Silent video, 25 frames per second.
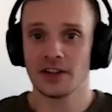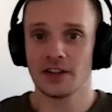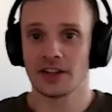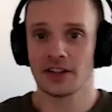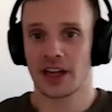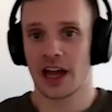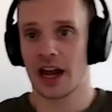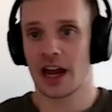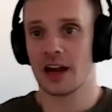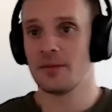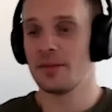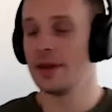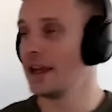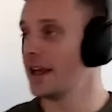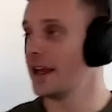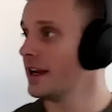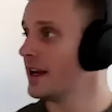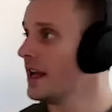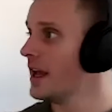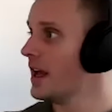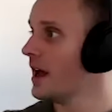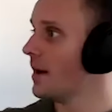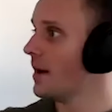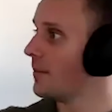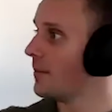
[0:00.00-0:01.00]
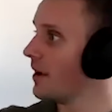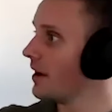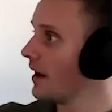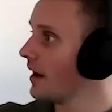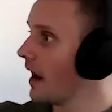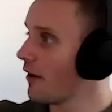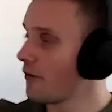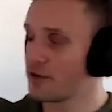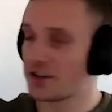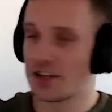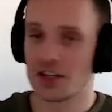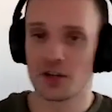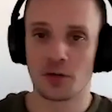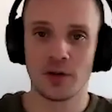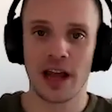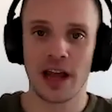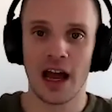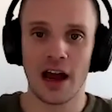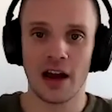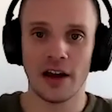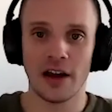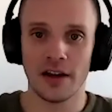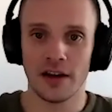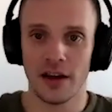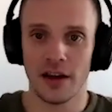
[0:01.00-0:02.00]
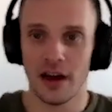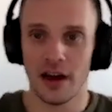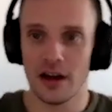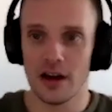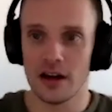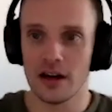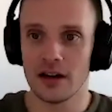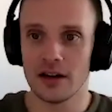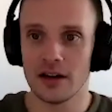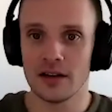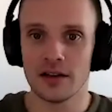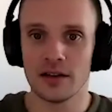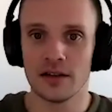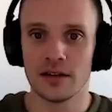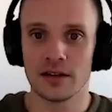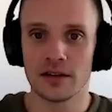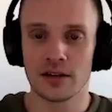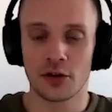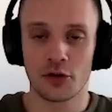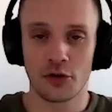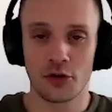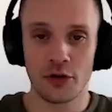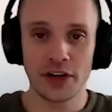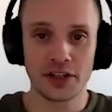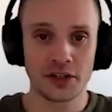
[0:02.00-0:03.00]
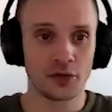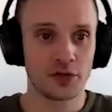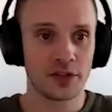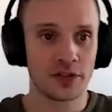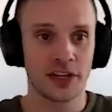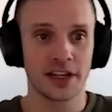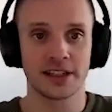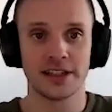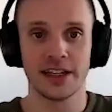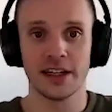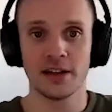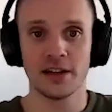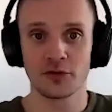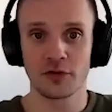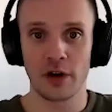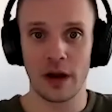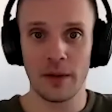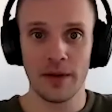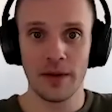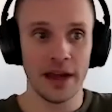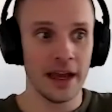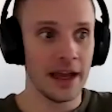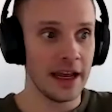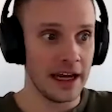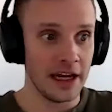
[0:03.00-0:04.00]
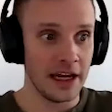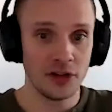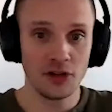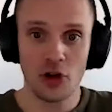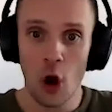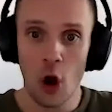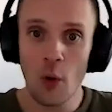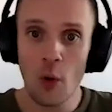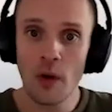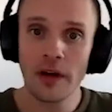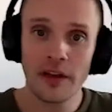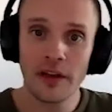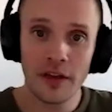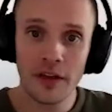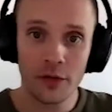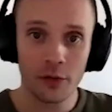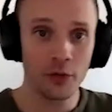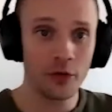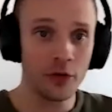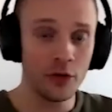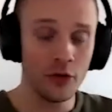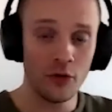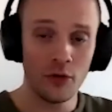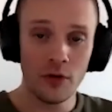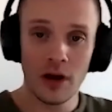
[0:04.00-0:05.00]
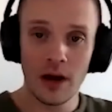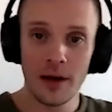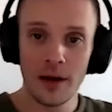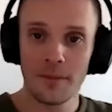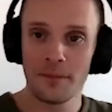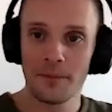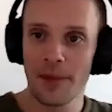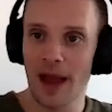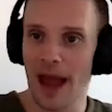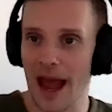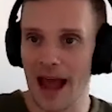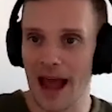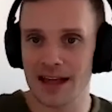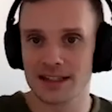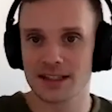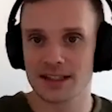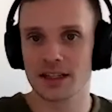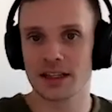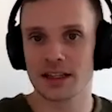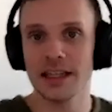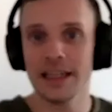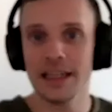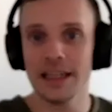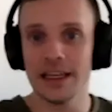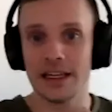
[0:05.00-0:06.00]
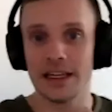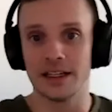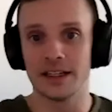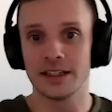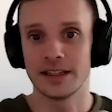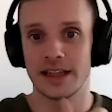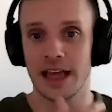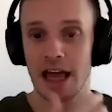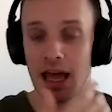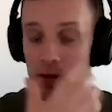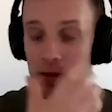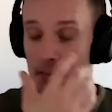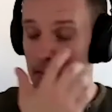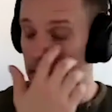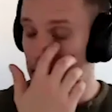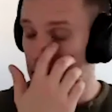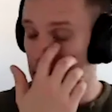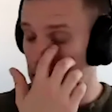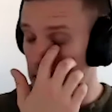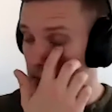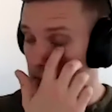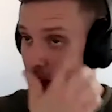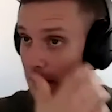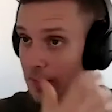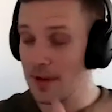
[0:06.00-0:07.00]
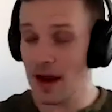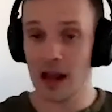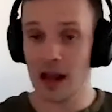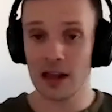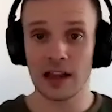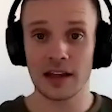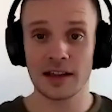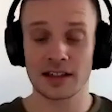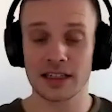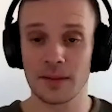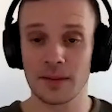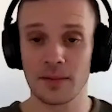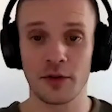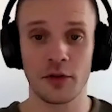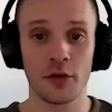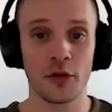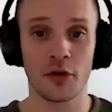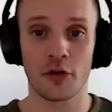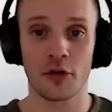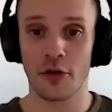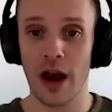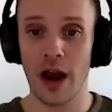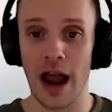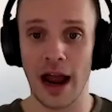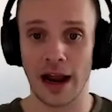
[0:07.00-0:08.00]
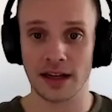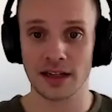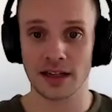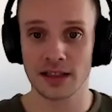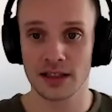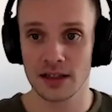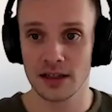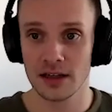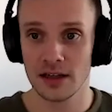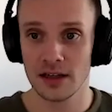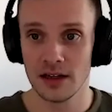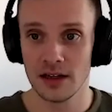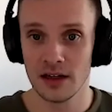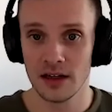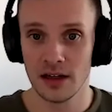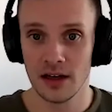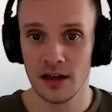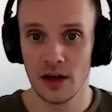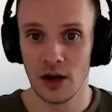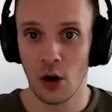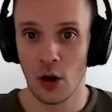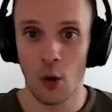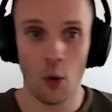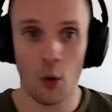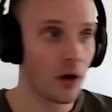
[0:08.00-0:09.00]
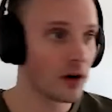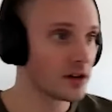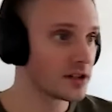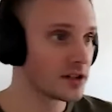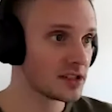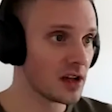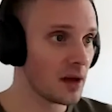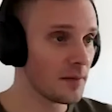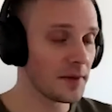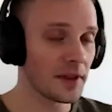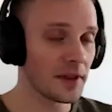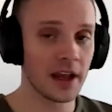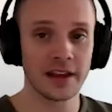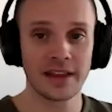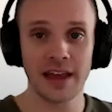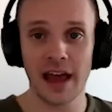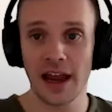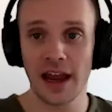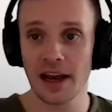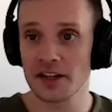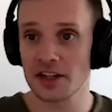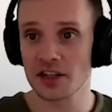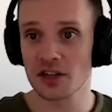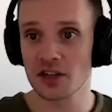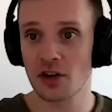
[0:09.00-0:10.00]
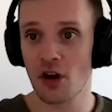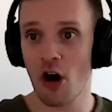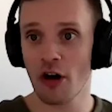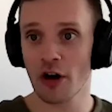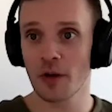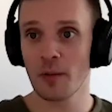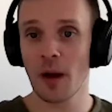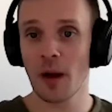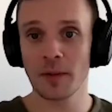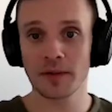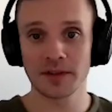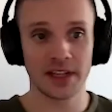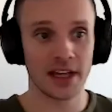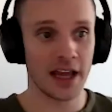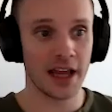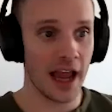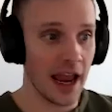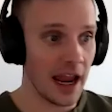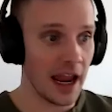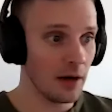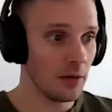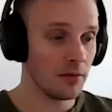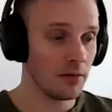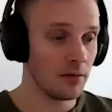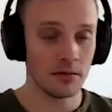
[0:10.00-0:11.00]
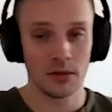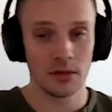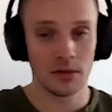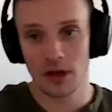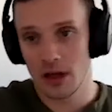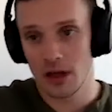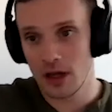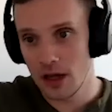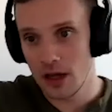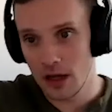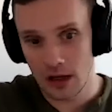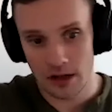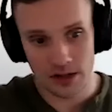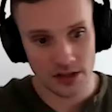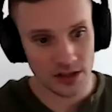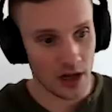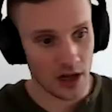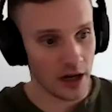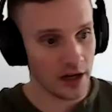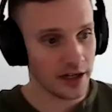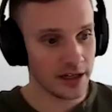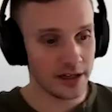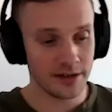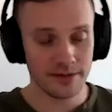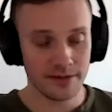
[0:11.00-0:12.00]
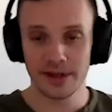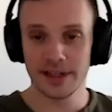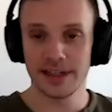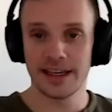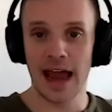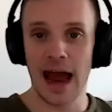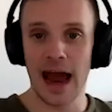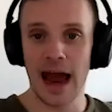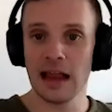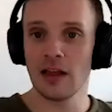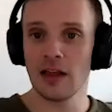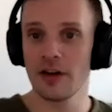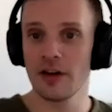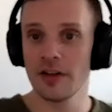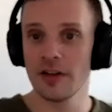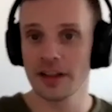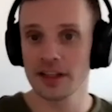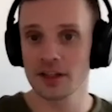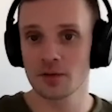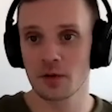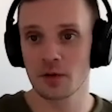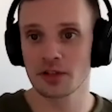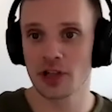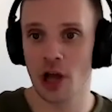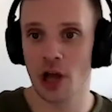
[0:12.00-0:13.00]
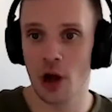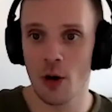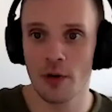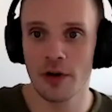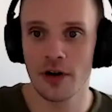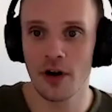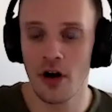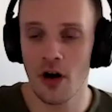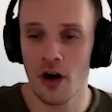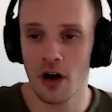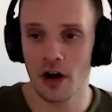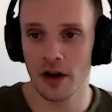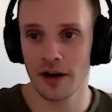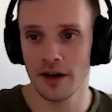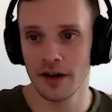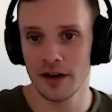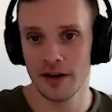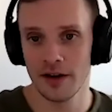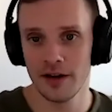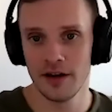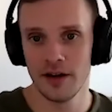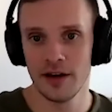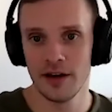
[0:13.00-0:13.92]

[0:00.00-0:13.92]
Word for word: I used to kind of be in. But ever since we got uh, Chris, who's like a sales rep, he's going through past leads that maybe I let slip through the cracks or something like that. And he's just calling them up to say, hey, saw you, you downloaded this, what's going on?